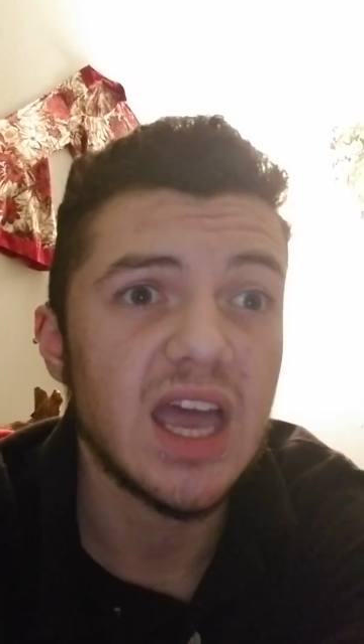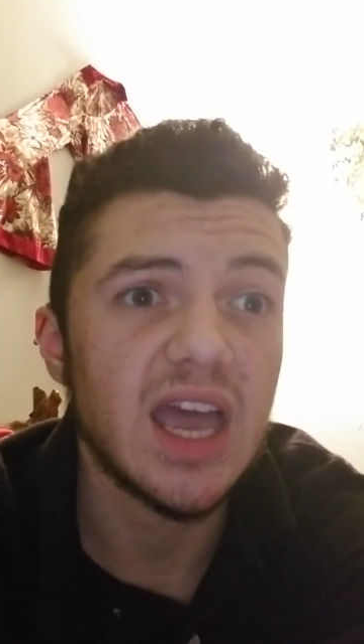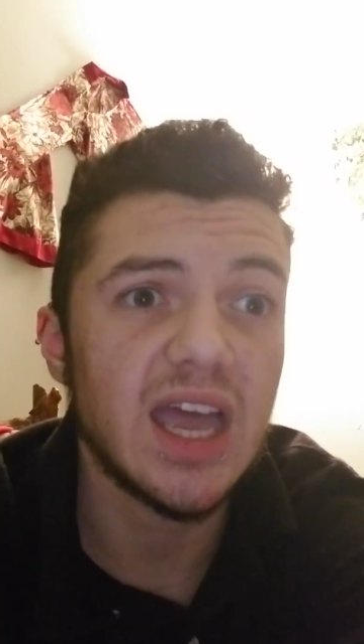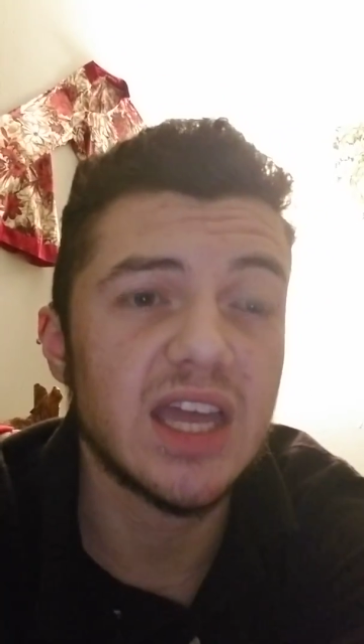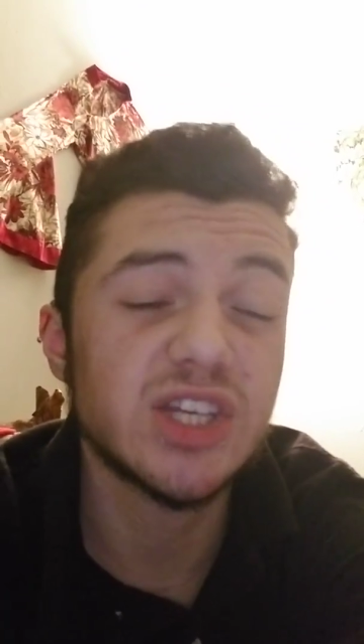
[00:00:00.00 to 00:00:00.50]

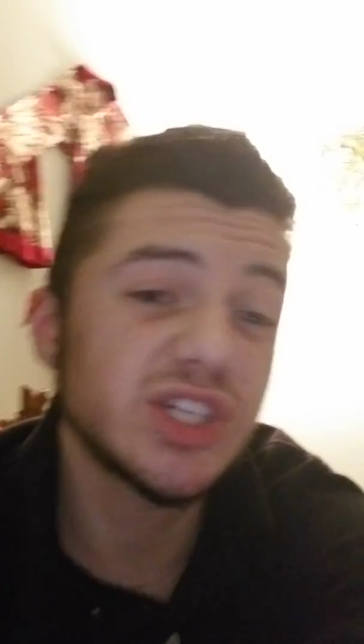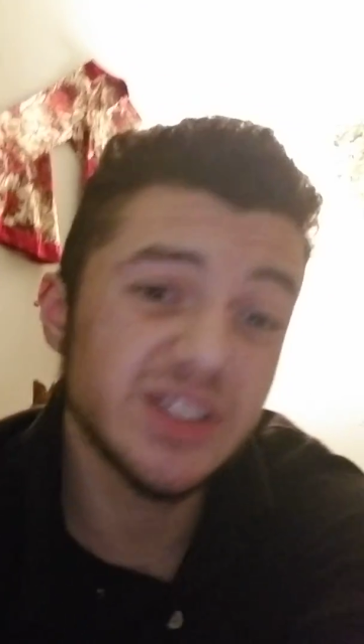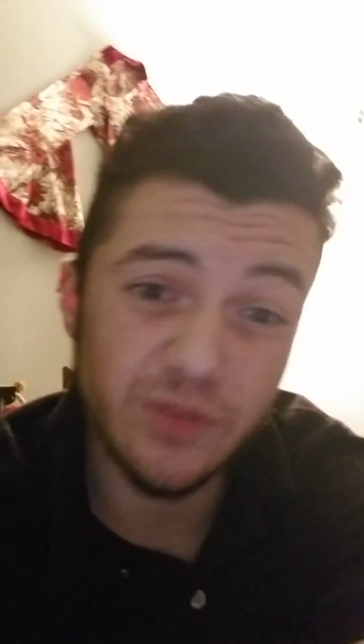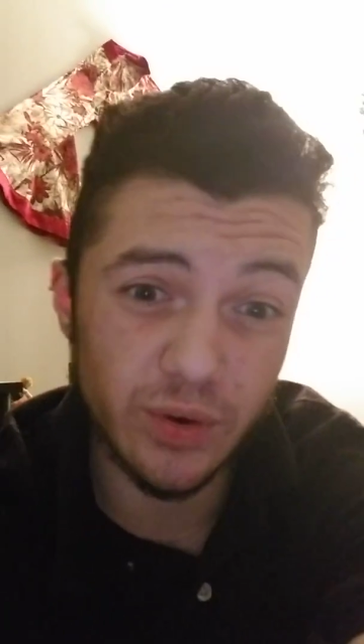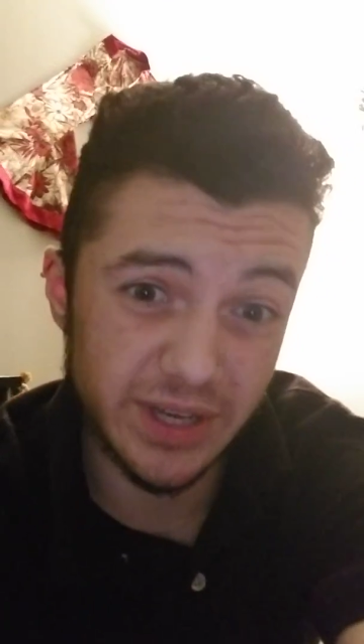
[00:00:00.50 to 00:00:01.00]
and
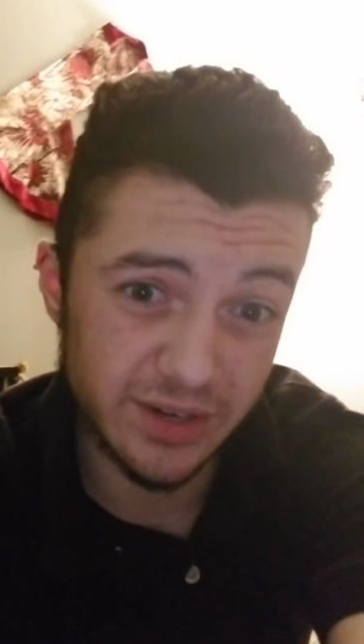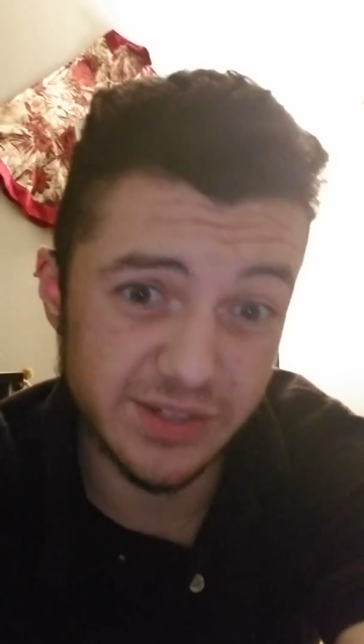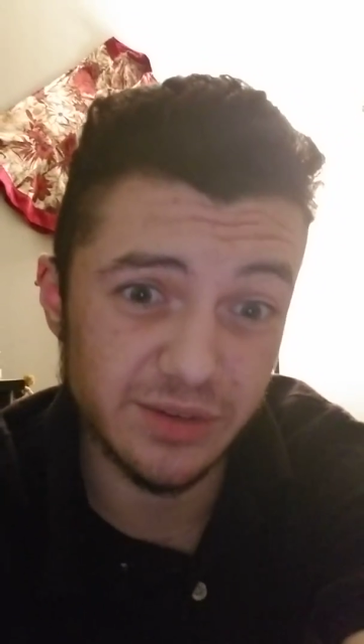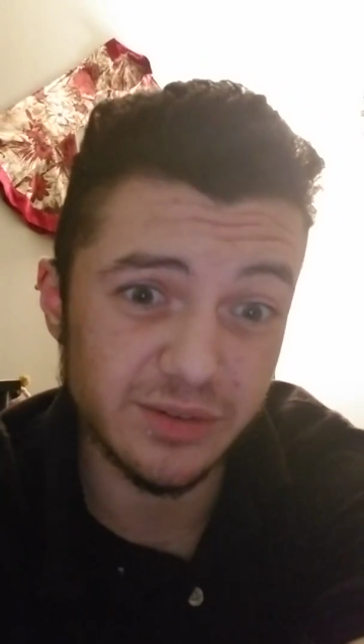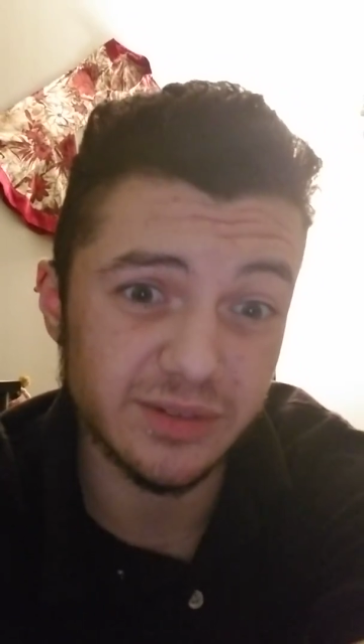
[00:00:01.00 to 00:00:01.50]
she's 4
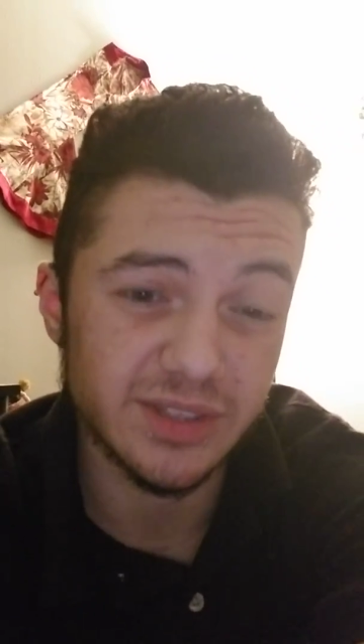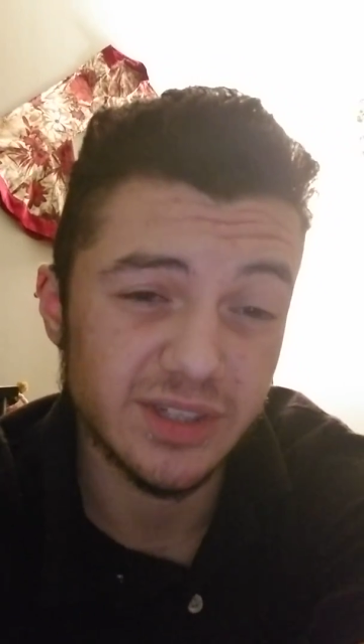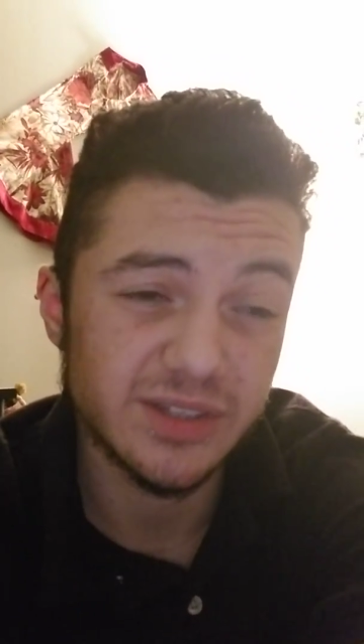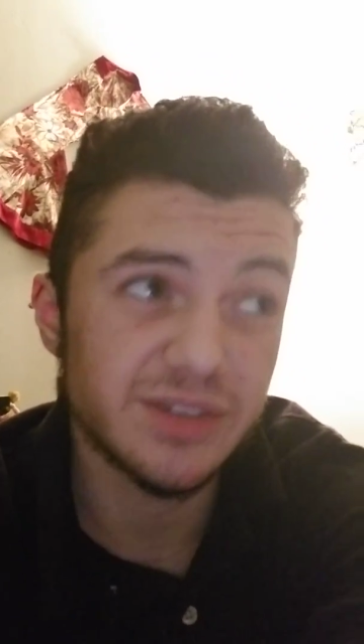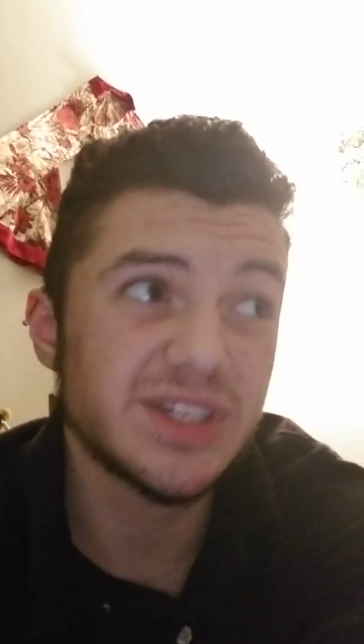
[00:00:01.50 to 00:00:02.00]
years old,
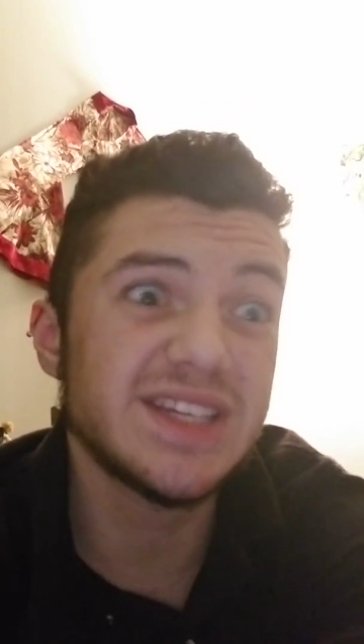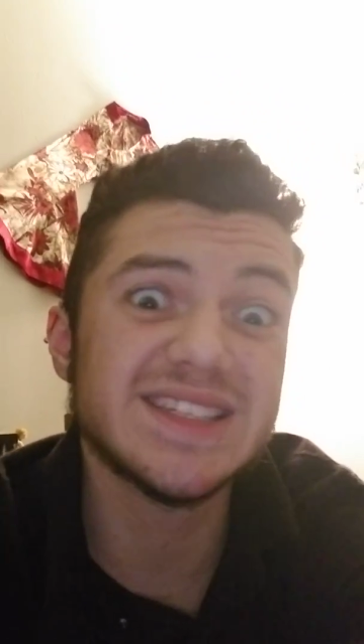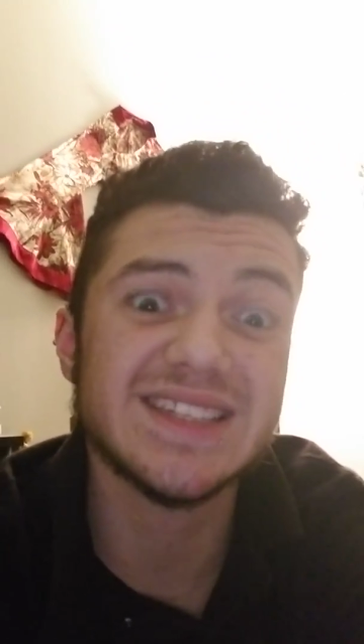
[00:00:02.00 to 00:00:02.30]
so she's